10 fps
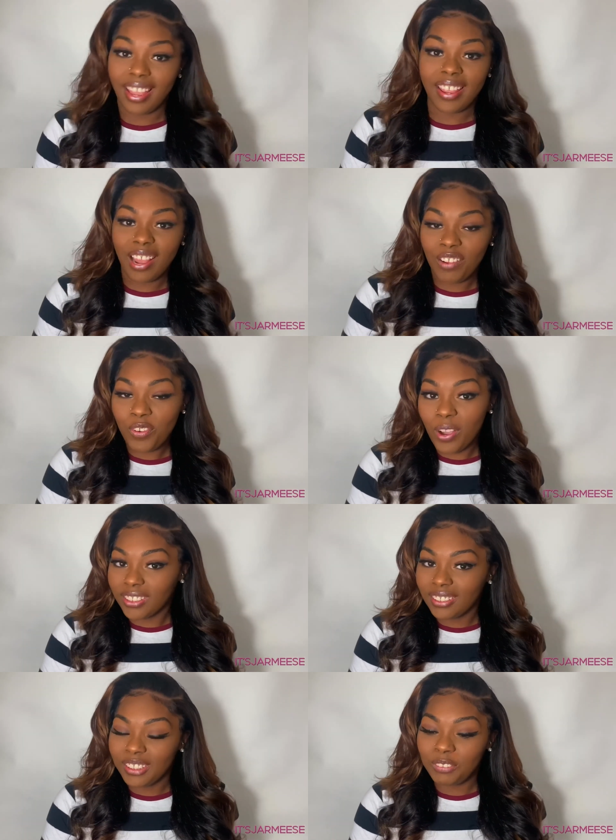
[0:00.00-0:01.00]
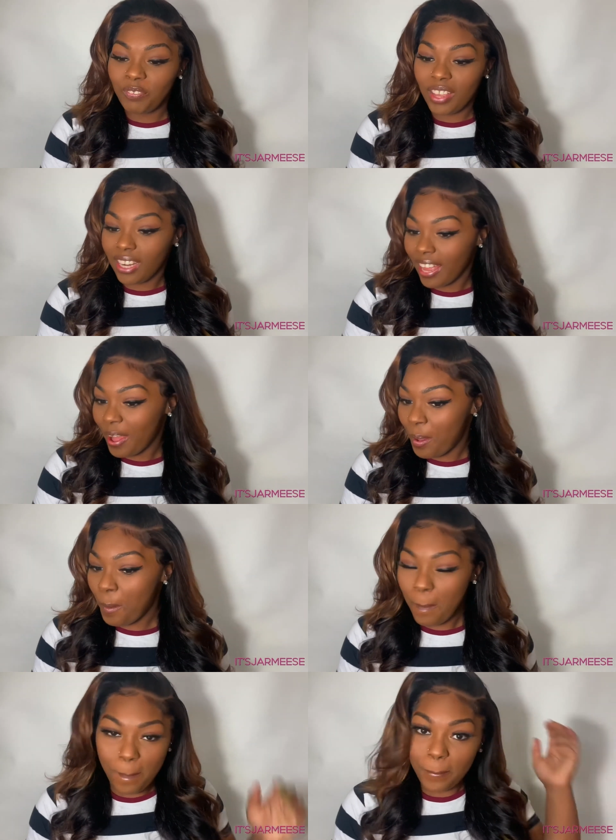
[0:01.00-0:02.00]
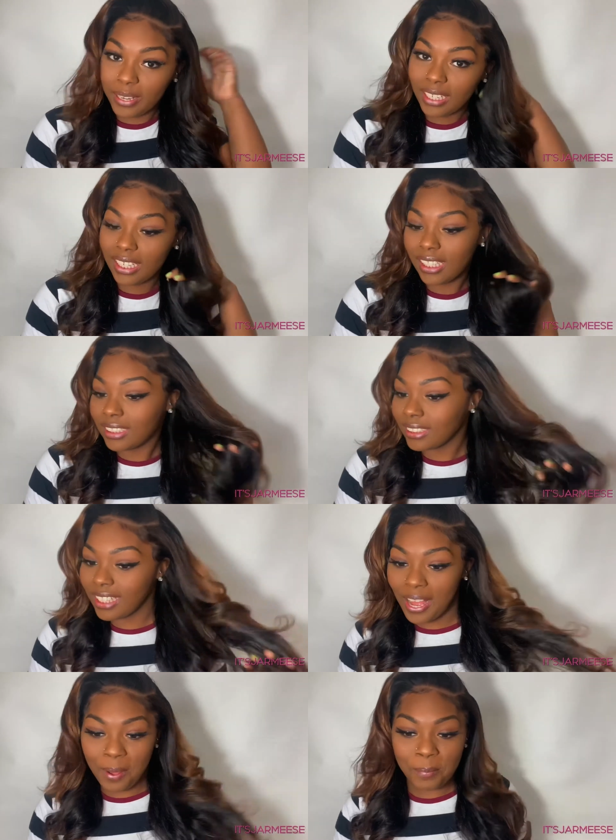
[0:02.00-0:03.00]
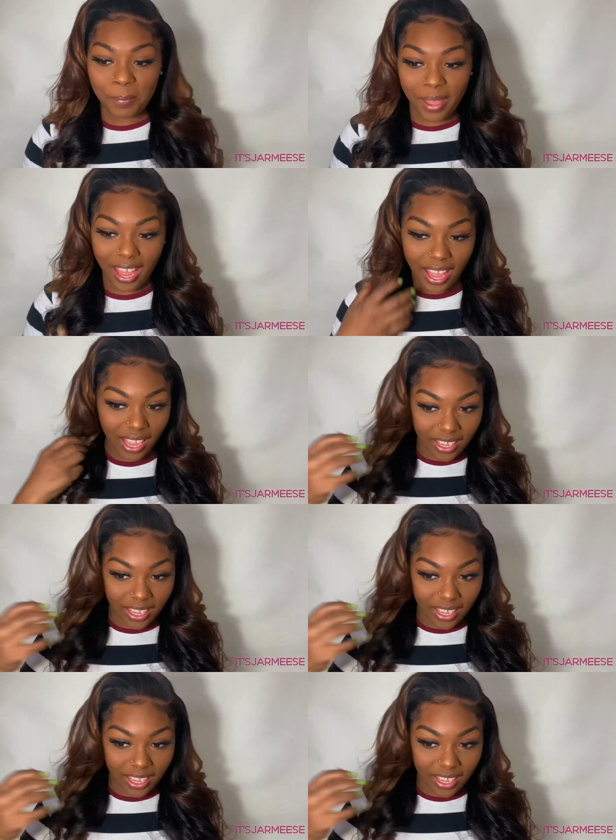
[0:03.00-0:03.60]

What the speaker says: y'all for watching this video. Please come back.